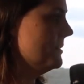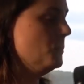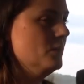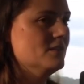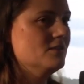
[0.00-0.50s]

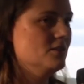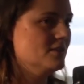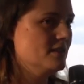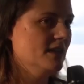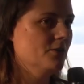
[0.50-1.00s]
was
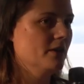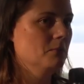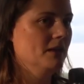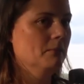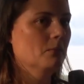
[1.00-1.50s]
just
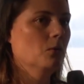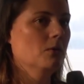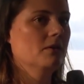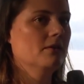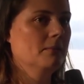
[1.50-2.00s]
incredibly
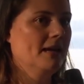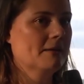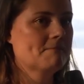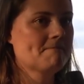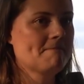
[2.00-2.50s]
important to
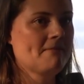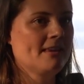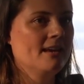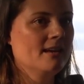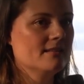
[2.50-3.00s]
me.
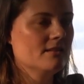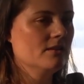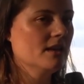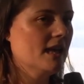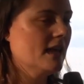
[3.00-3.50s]

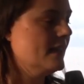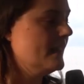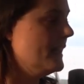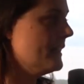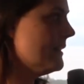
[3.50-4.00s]
So
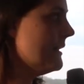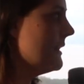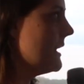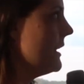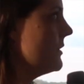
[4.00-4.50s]
the other thing
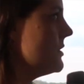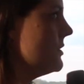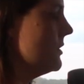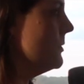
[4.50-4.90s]
that I got to do